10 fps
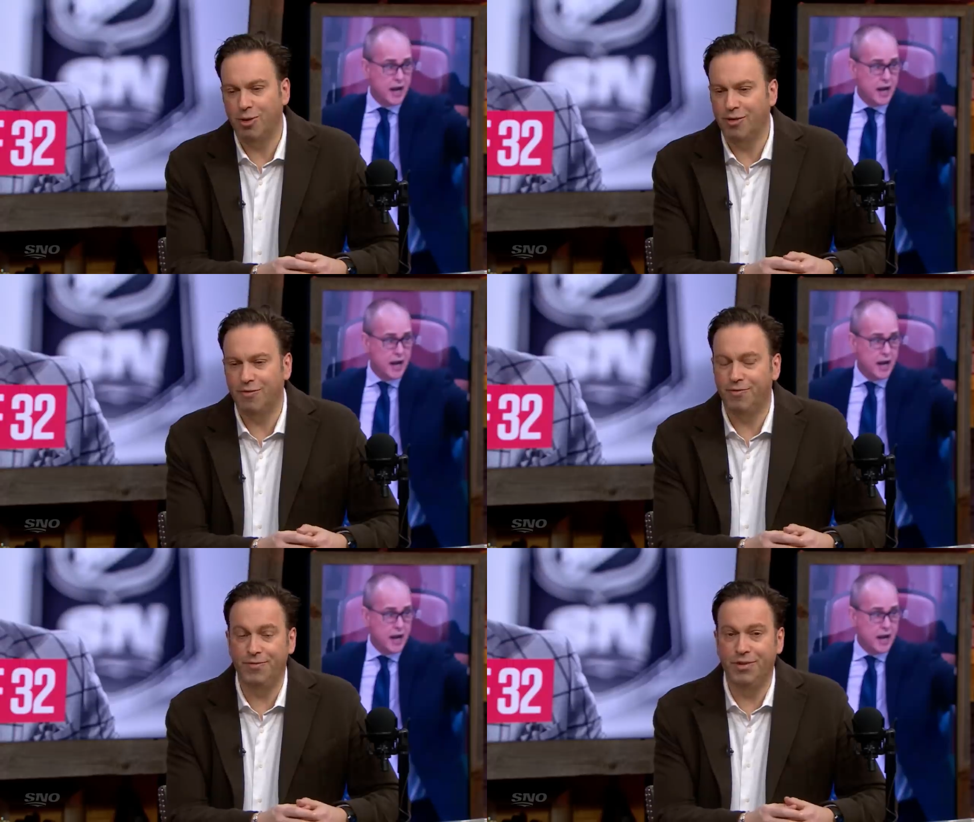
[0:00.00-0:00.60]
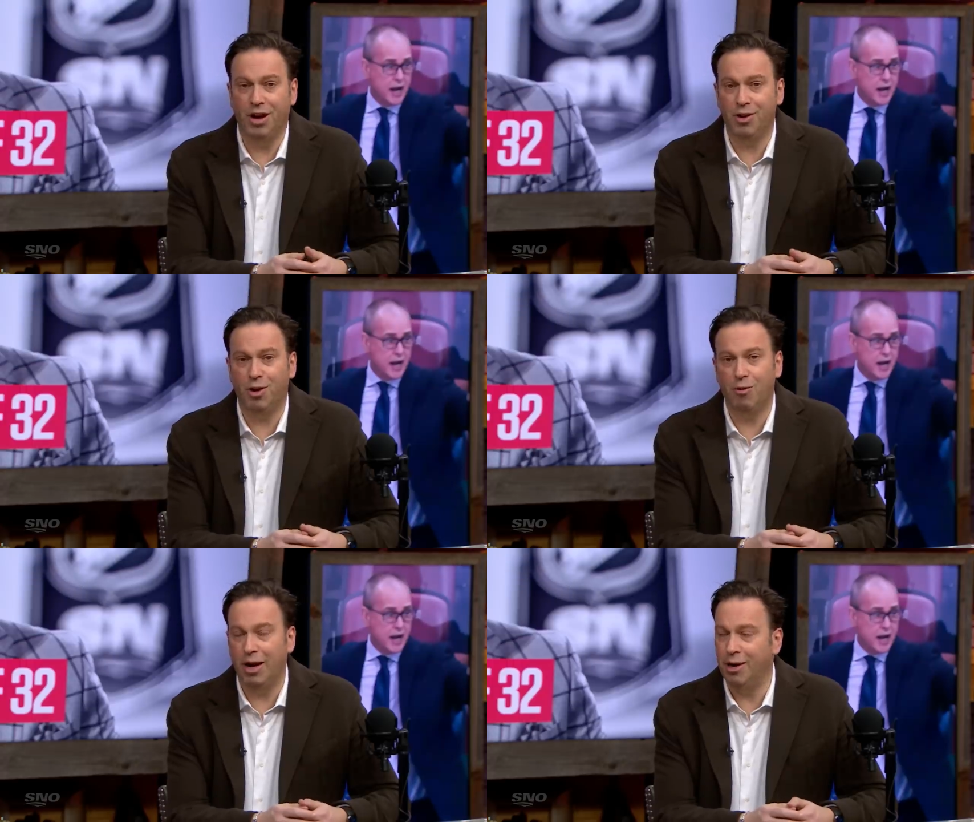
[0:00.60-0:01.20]
Speaker 1: would have done
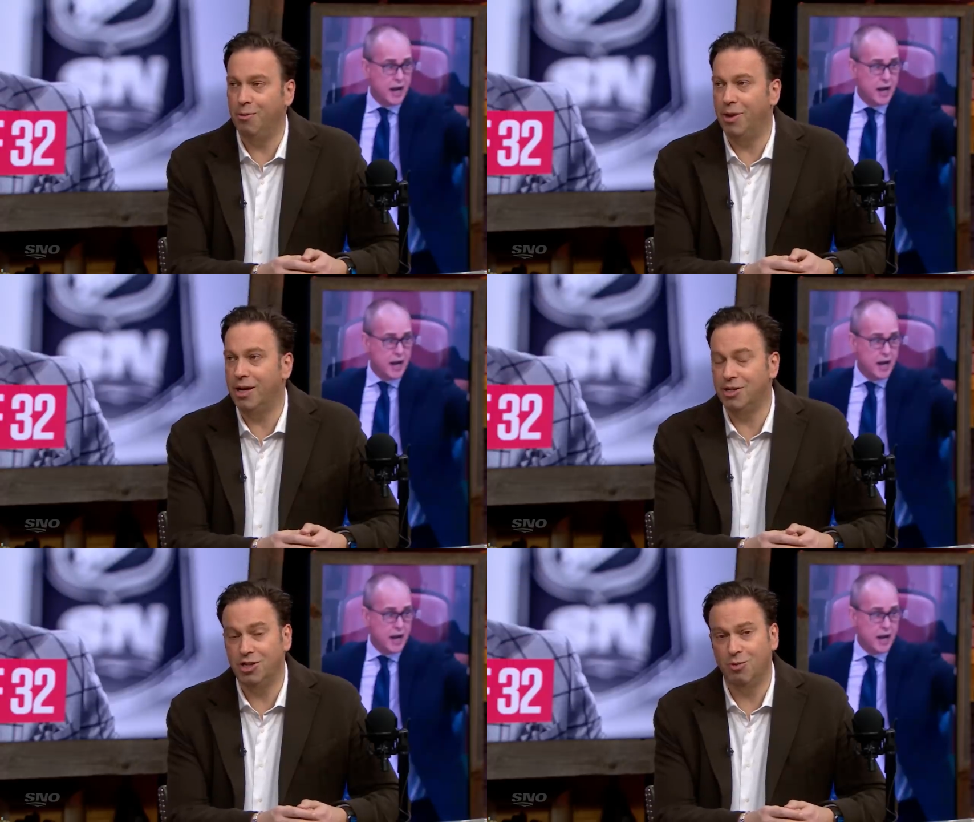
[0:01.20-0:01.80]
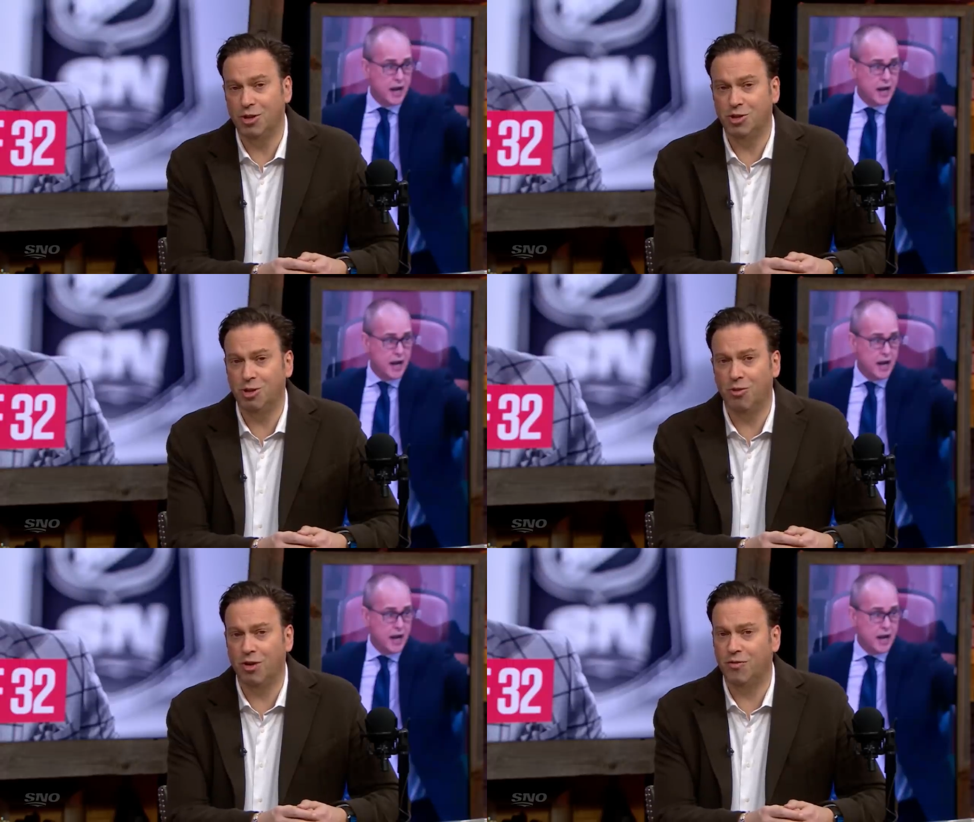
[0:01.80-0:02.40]
it already, but Jim, as
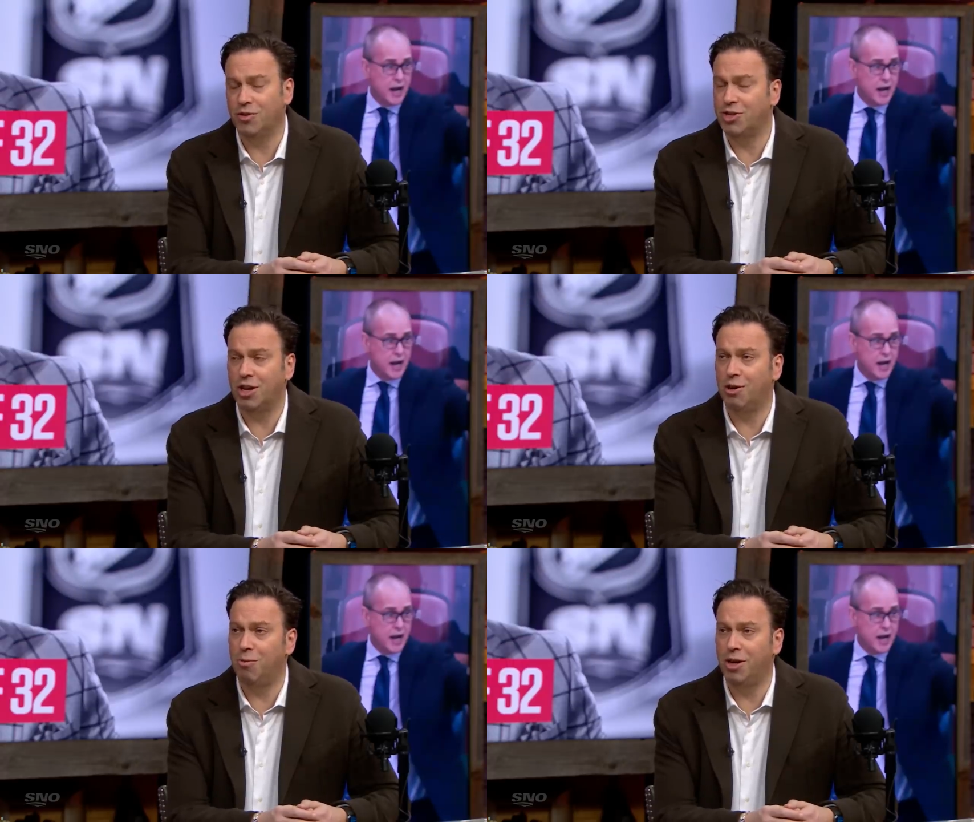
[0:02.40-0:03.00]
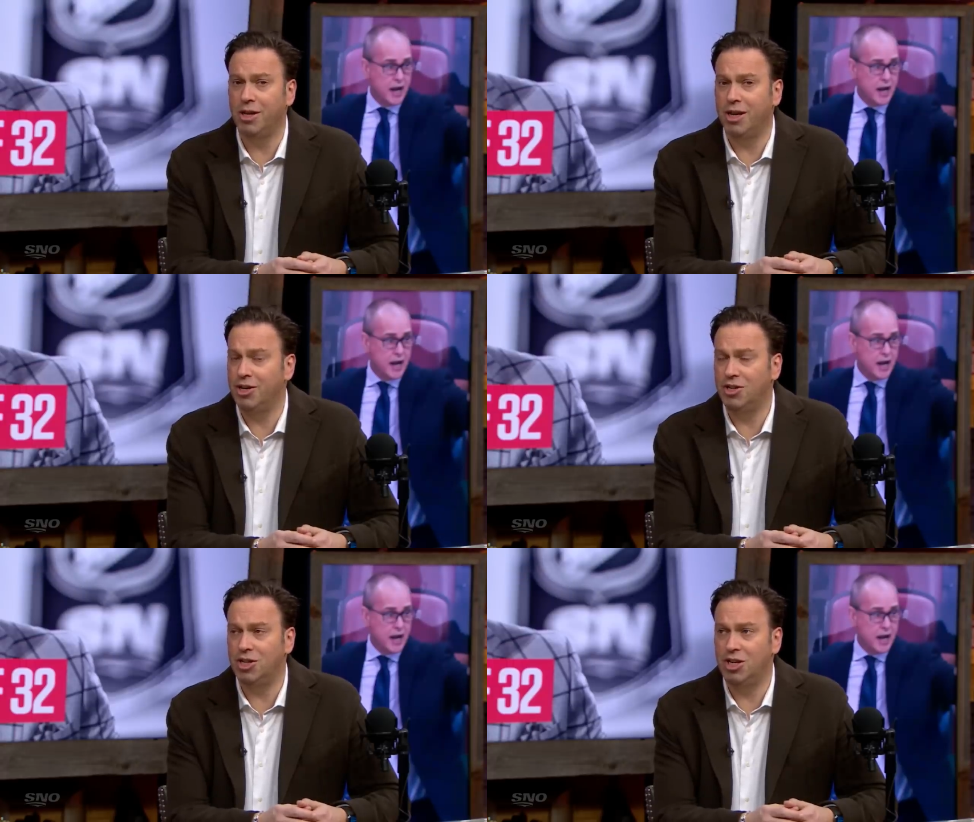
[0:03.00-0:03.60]
Jim Rutherford said on
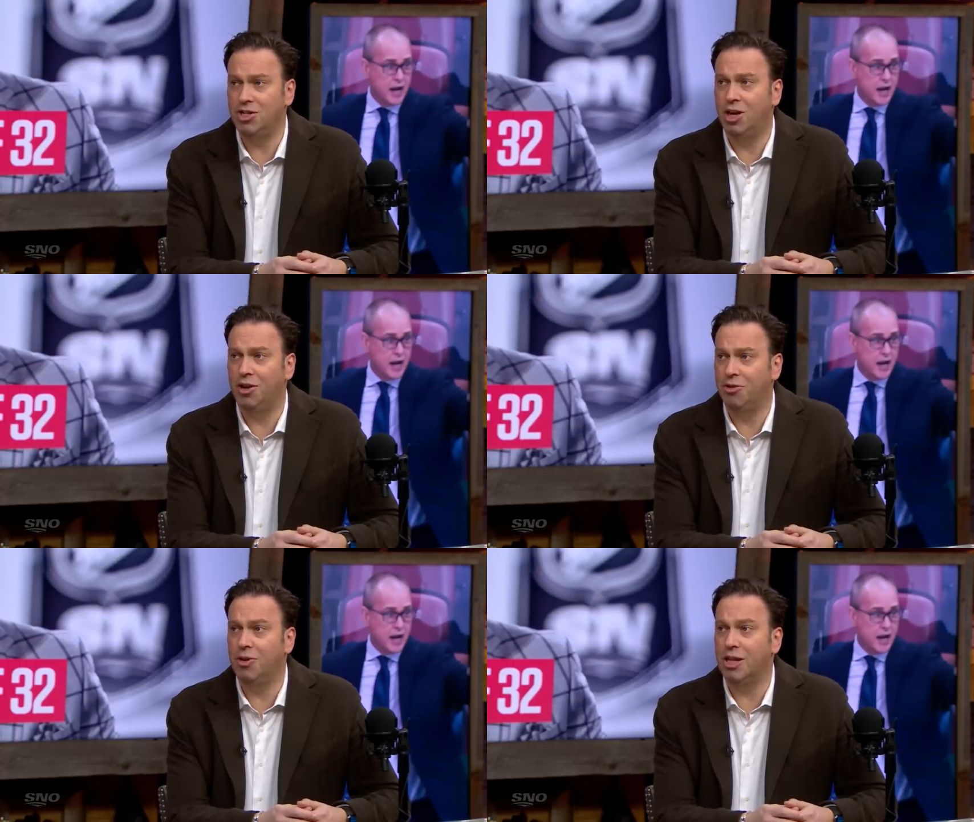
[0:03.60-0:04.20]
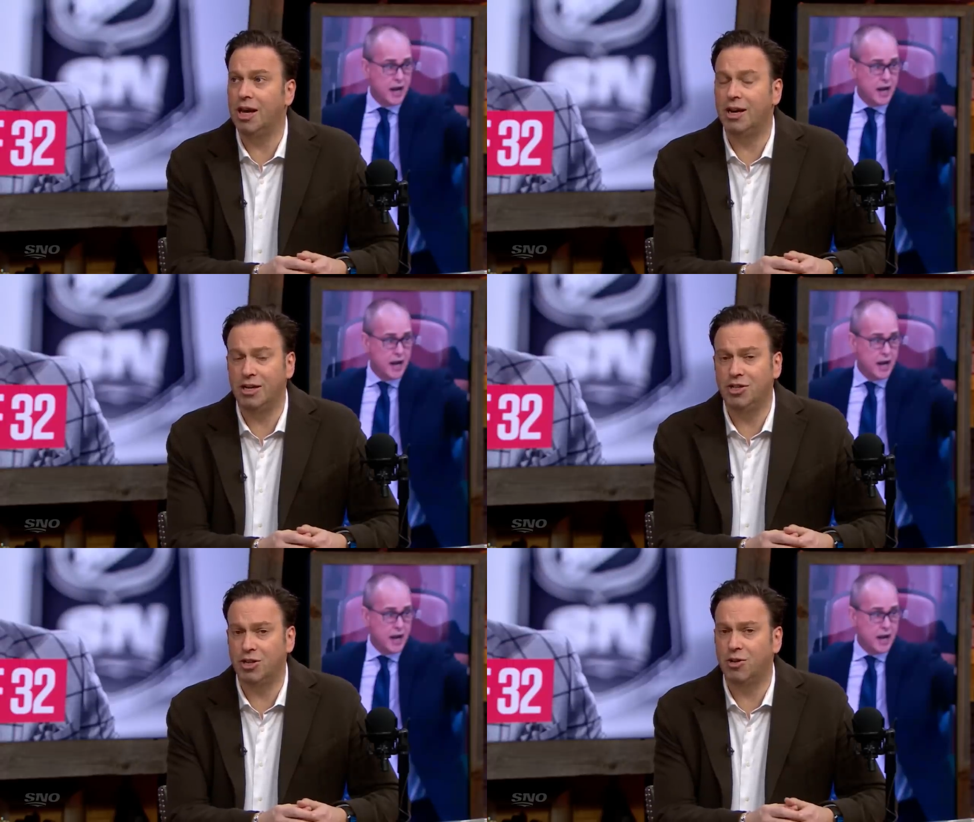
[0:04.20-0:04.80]
Monday, he's he's not doing
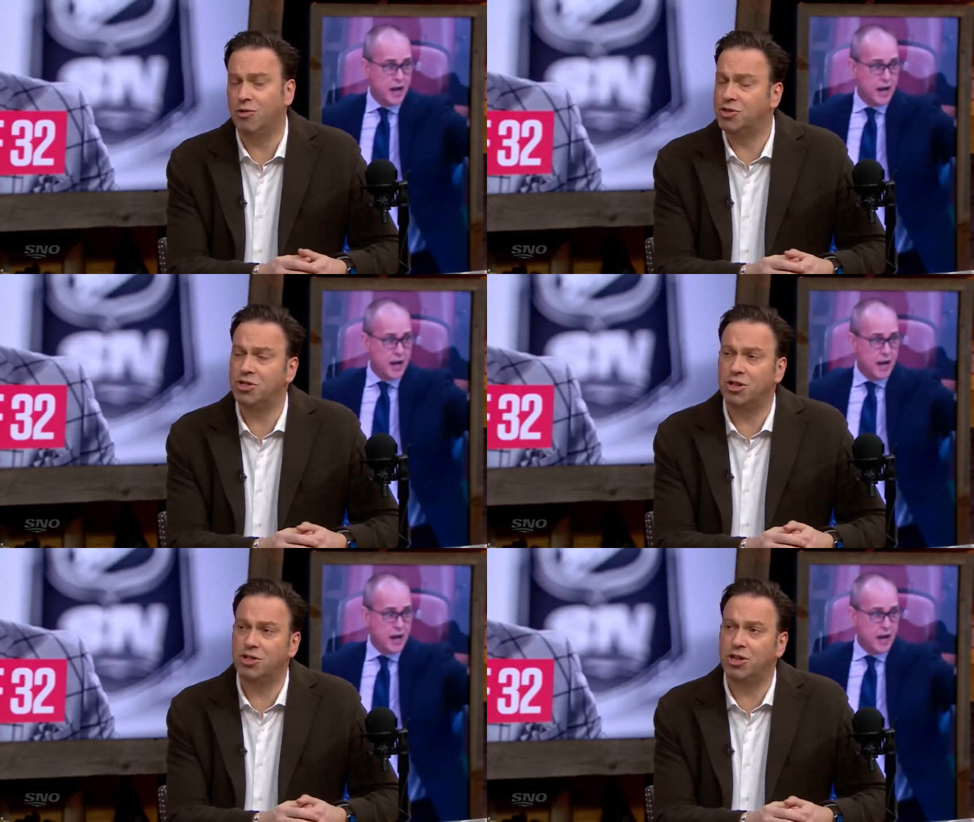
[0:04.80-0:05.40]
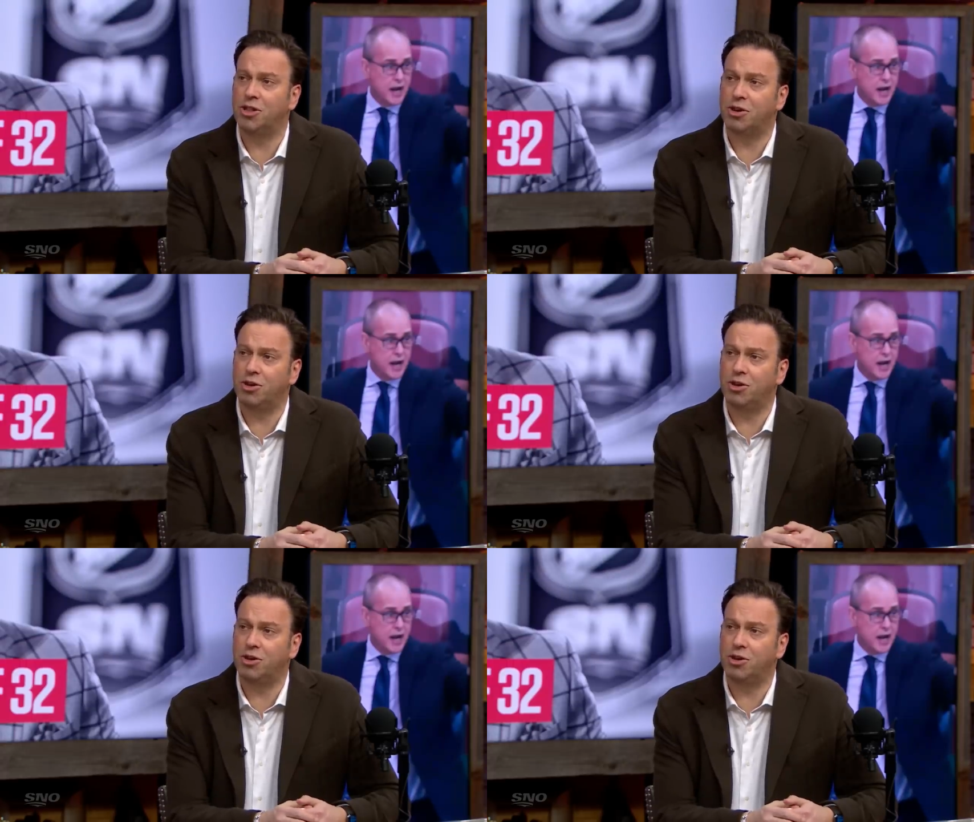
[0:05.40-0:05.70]
that. He's the coach until he's not